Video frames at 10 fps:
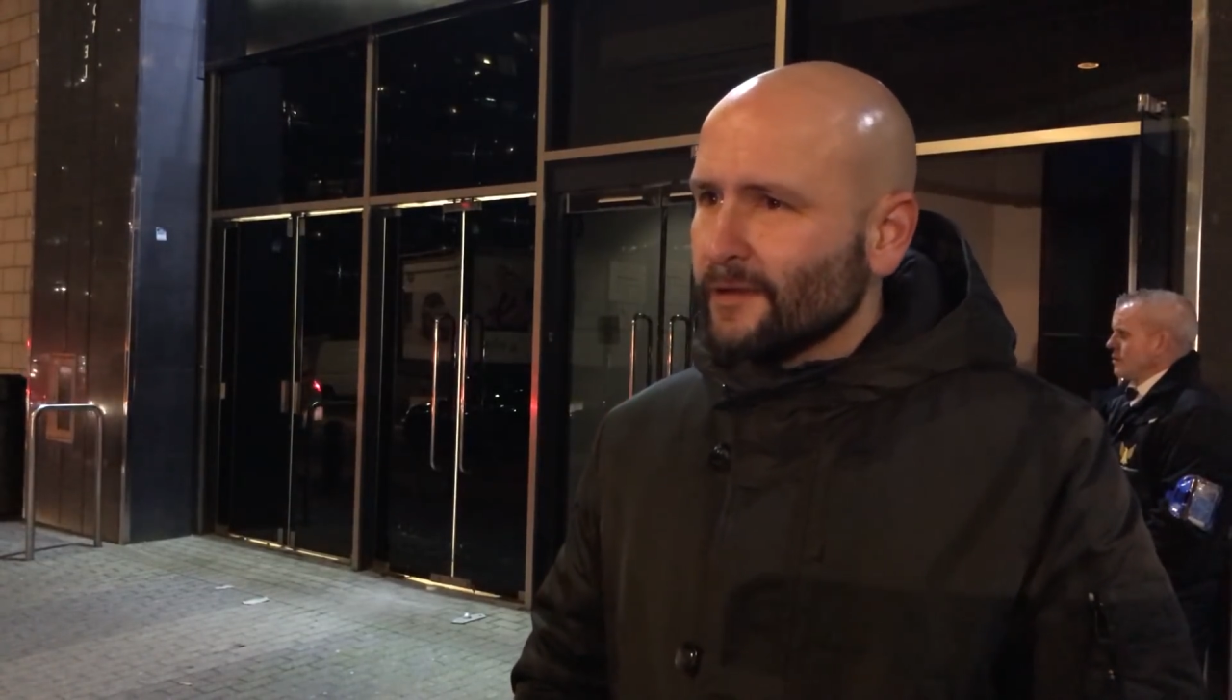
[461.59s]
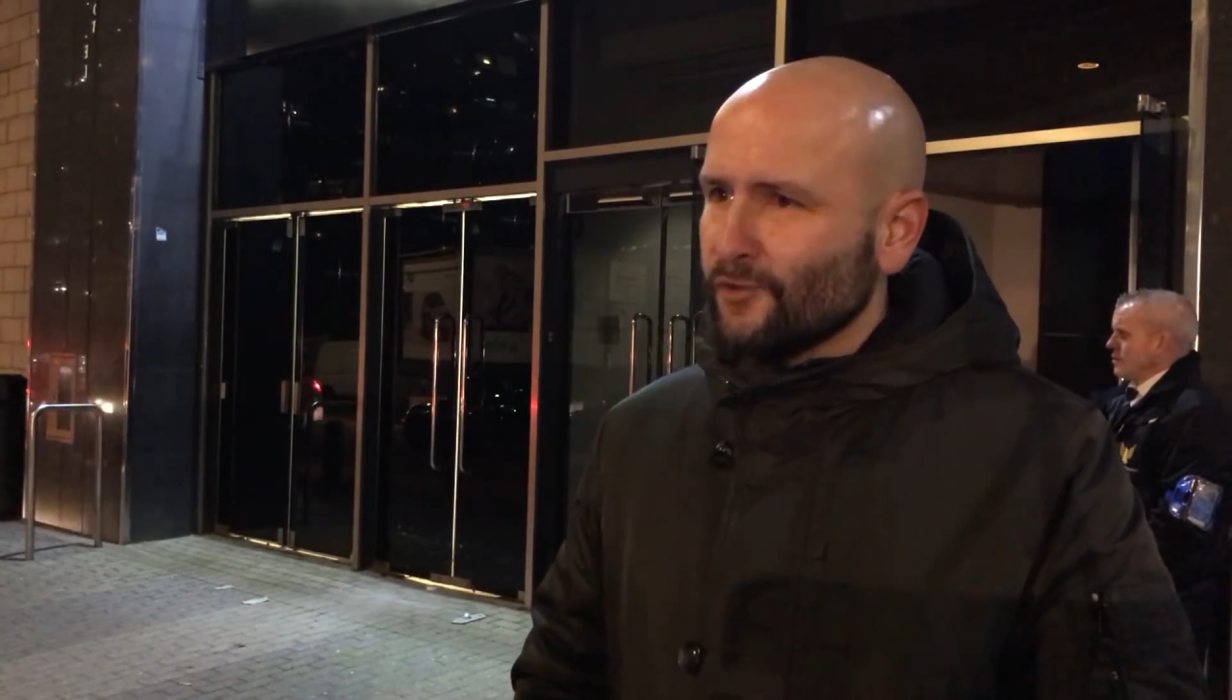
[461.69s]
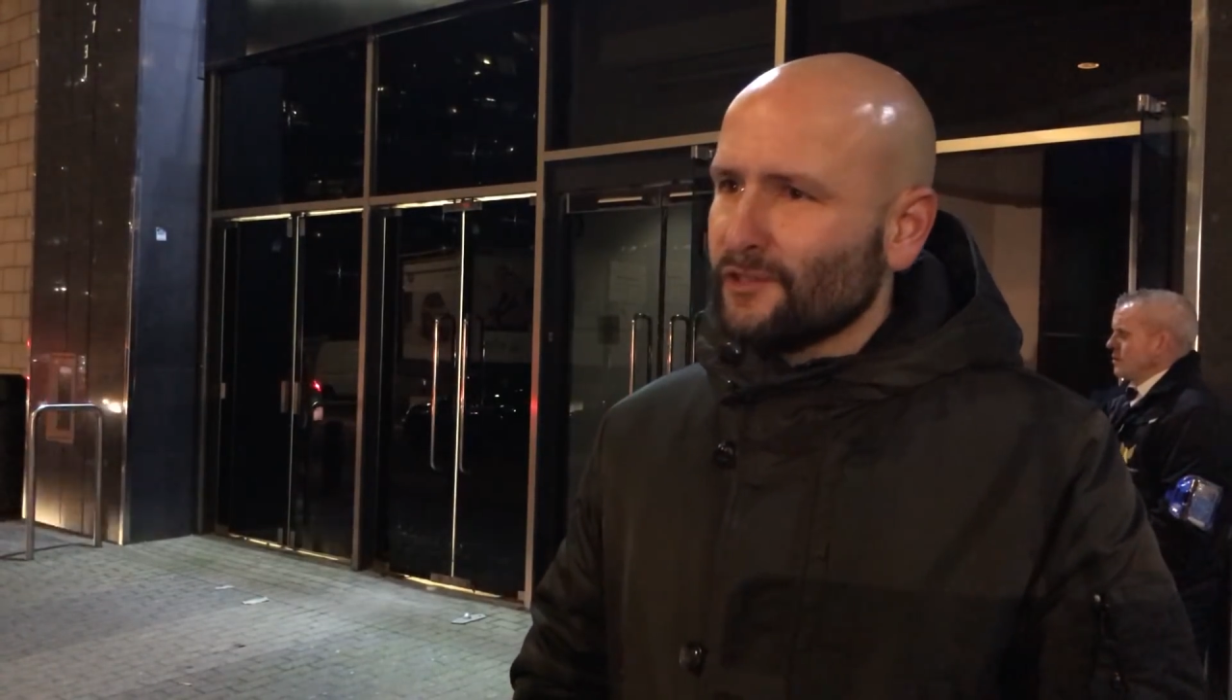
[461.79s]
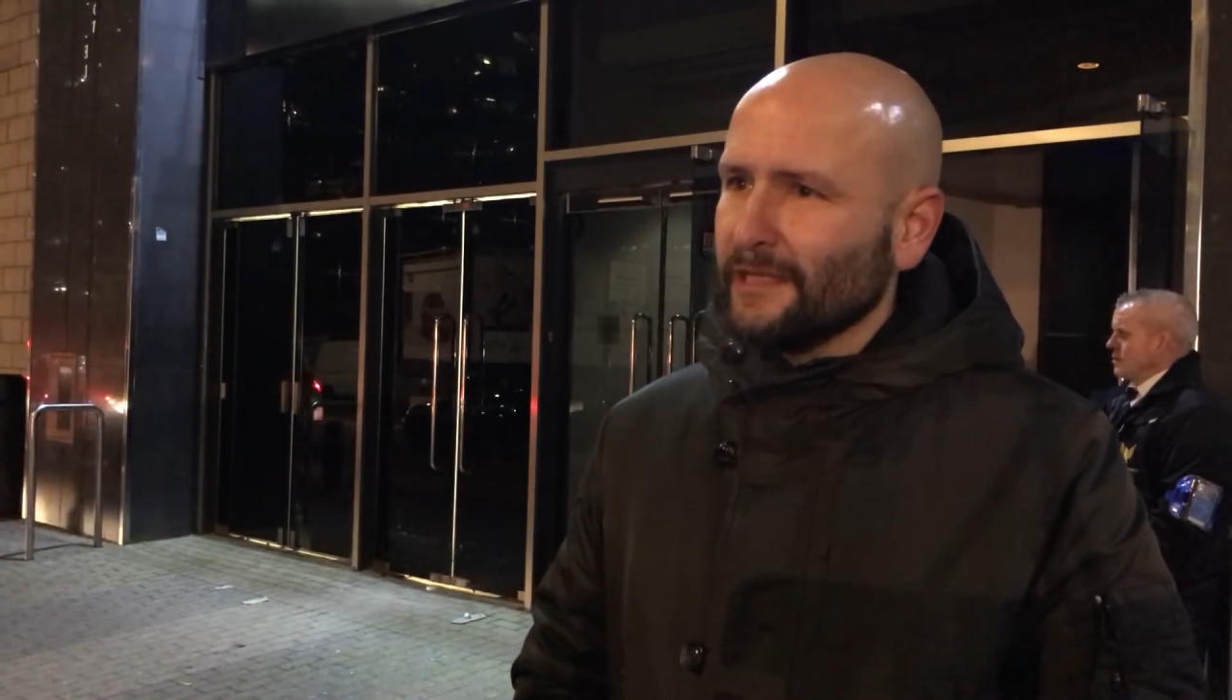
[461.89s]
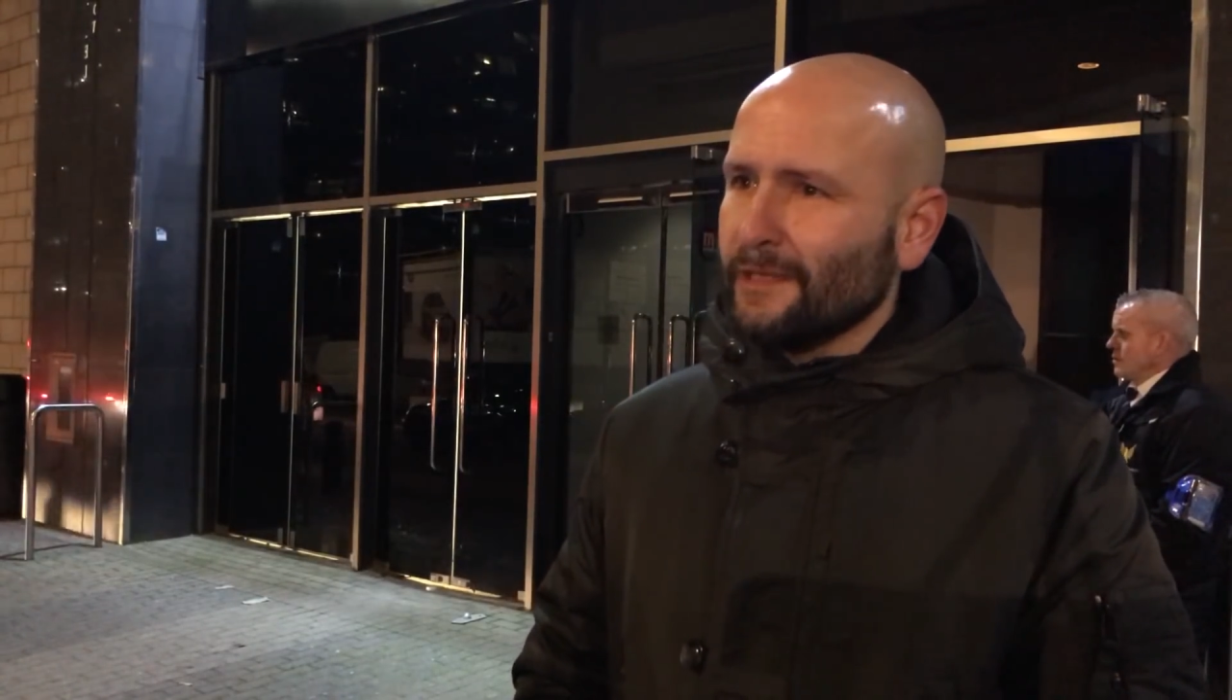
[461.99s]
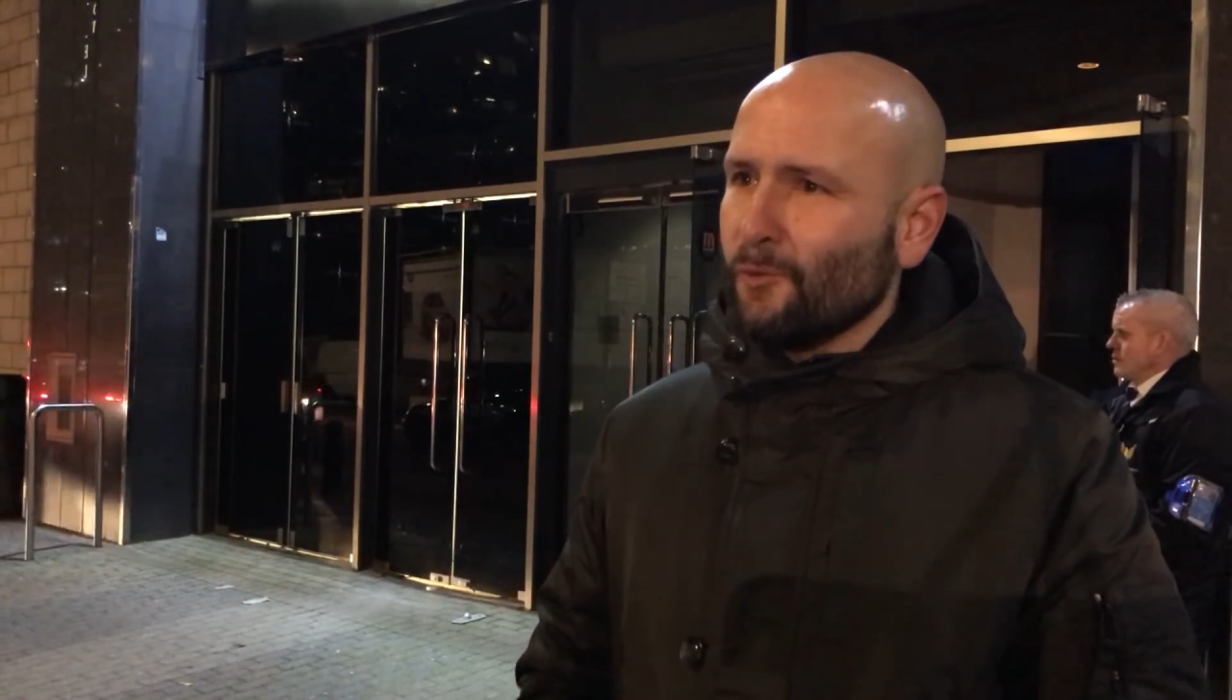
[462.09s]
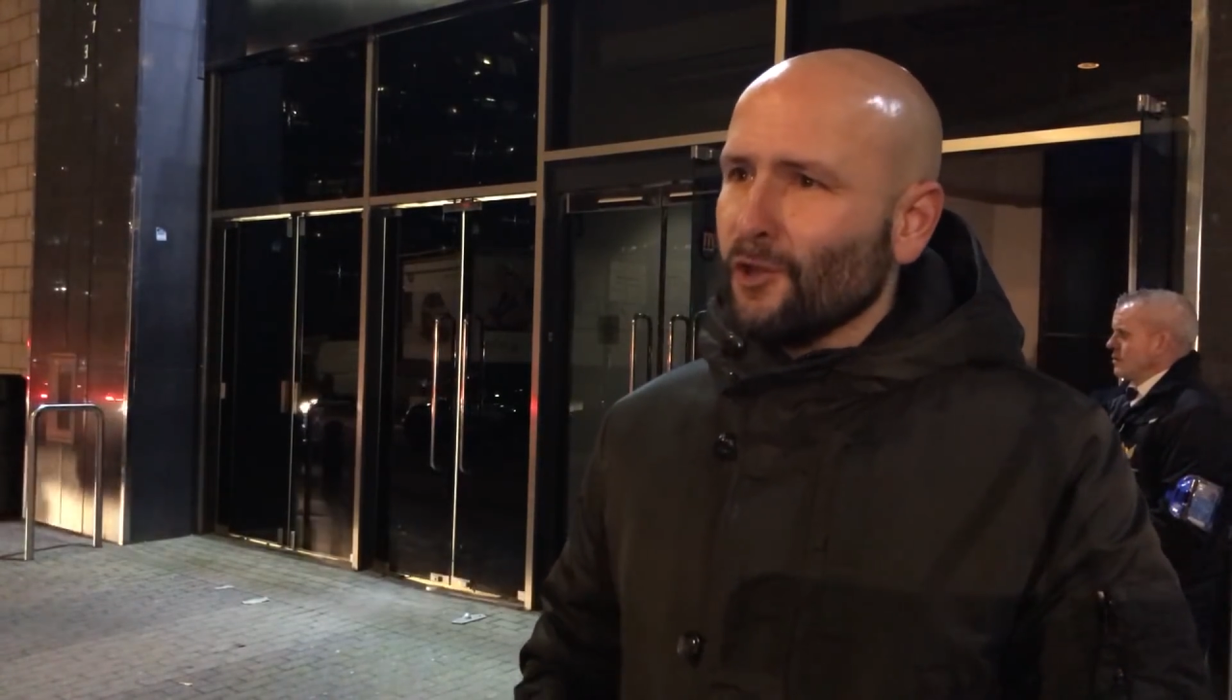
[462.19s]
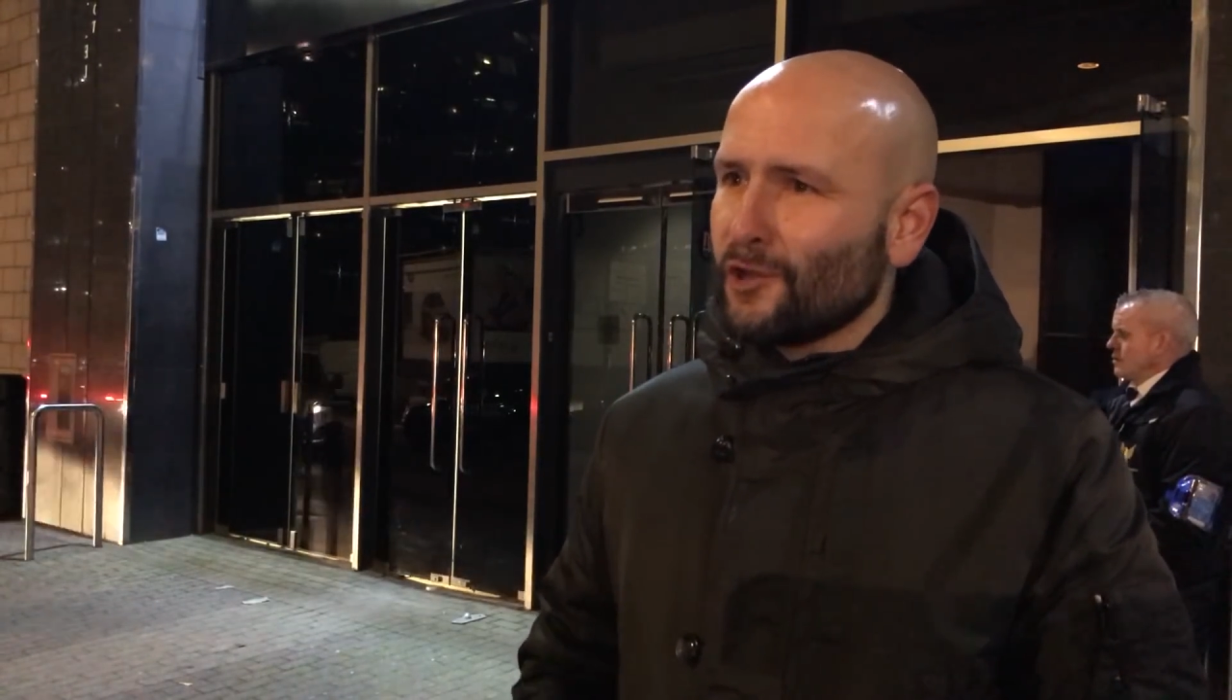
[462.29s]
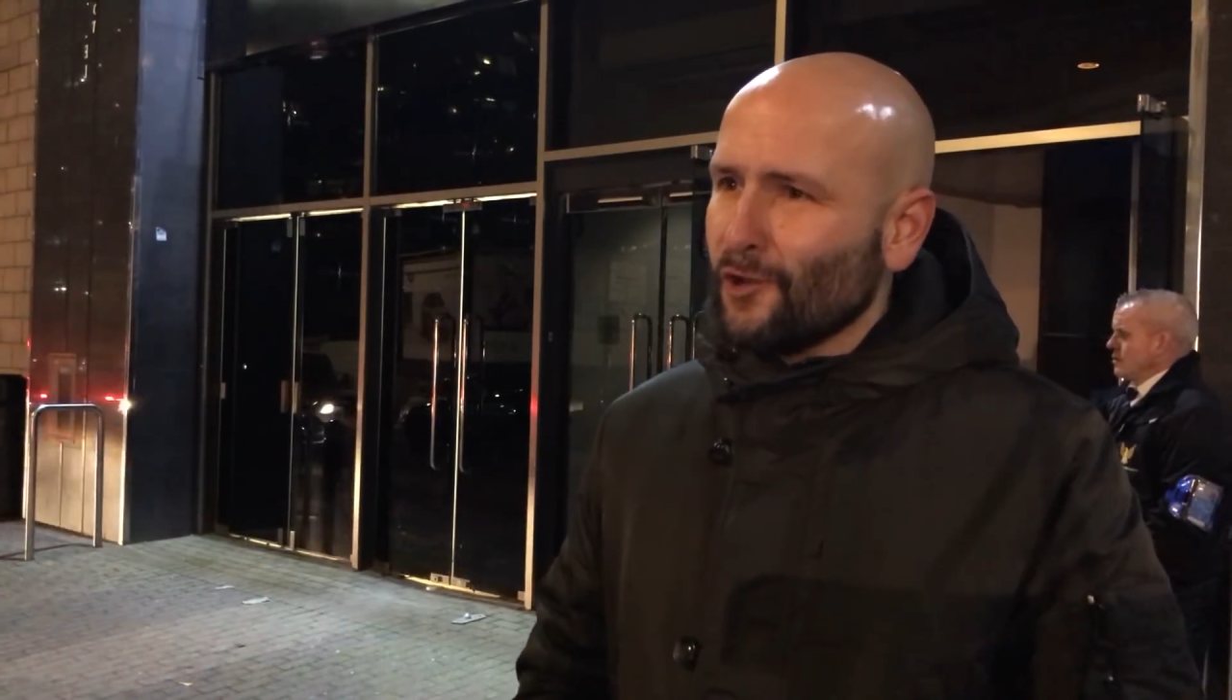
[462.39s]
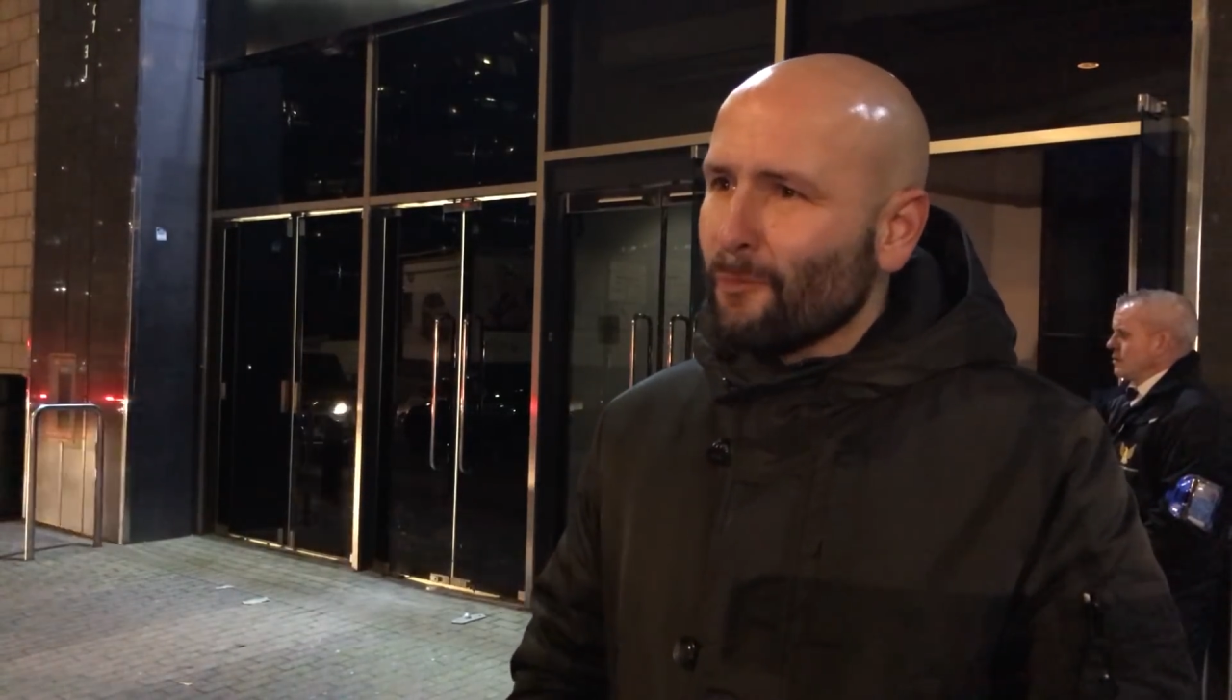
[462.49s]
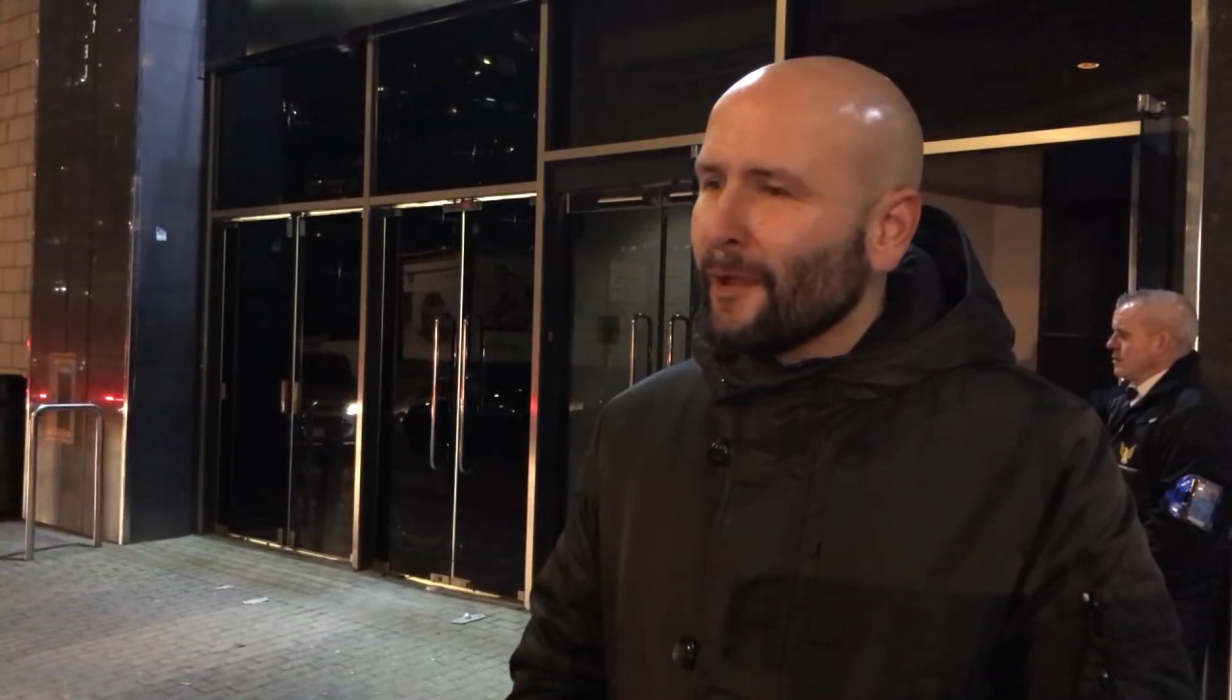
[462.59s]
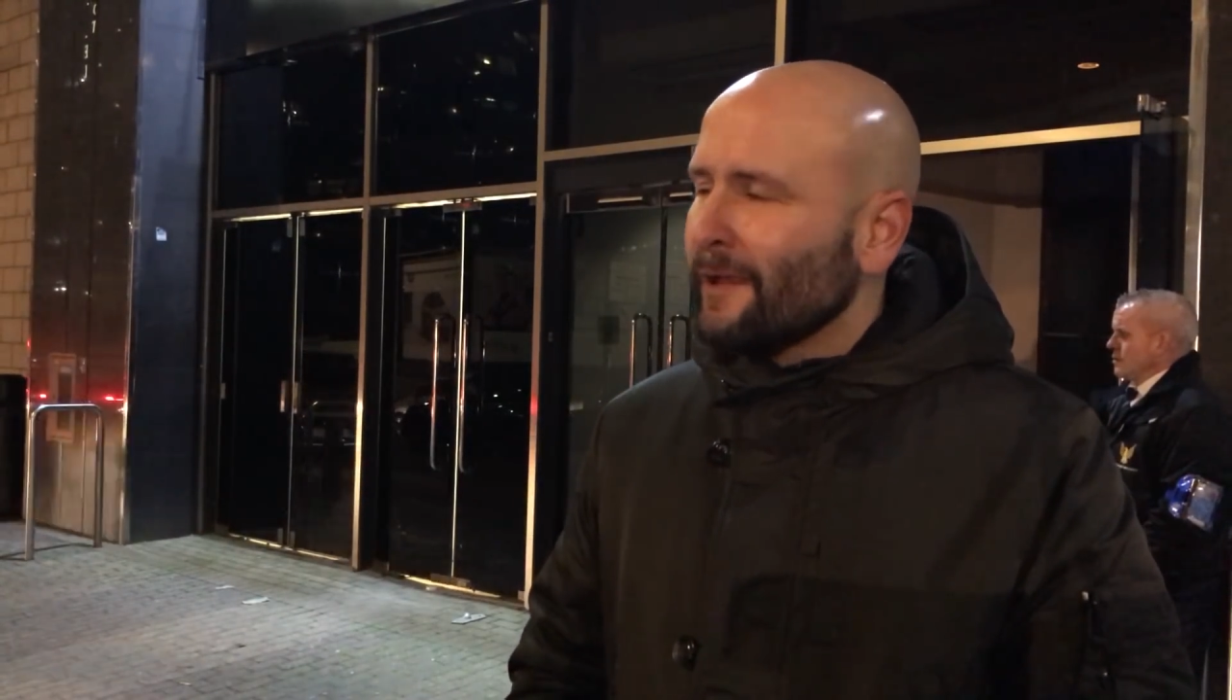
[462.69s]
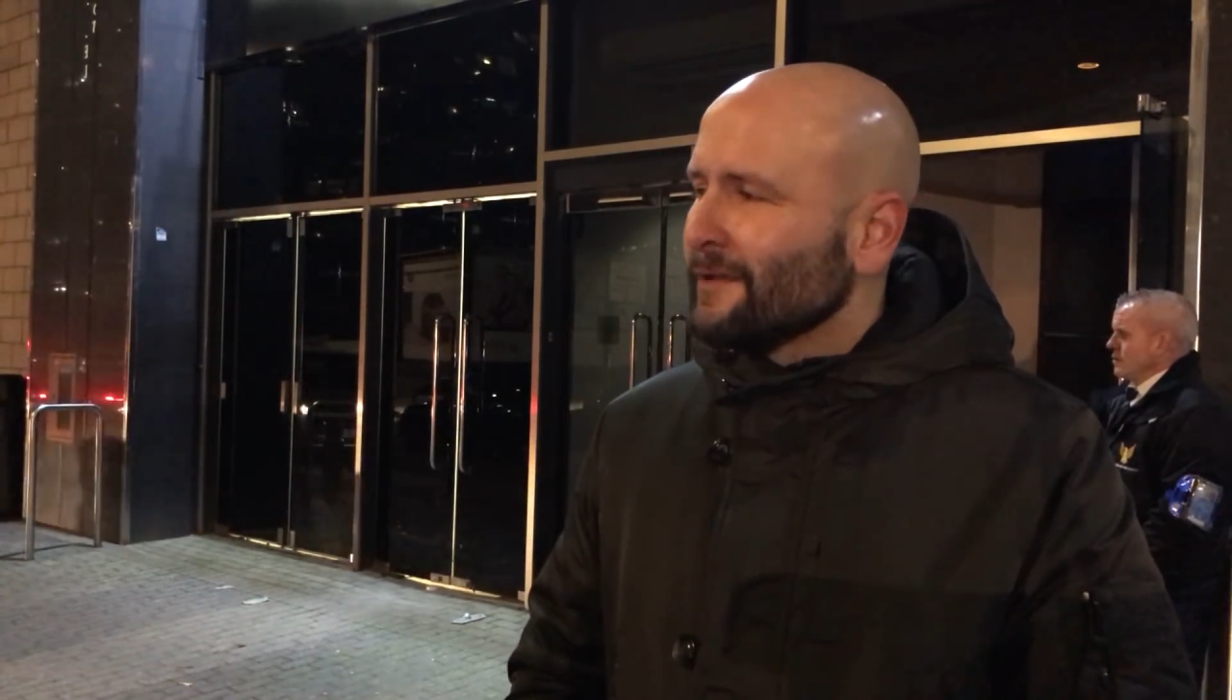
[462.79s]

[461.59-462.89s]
until the World Cup,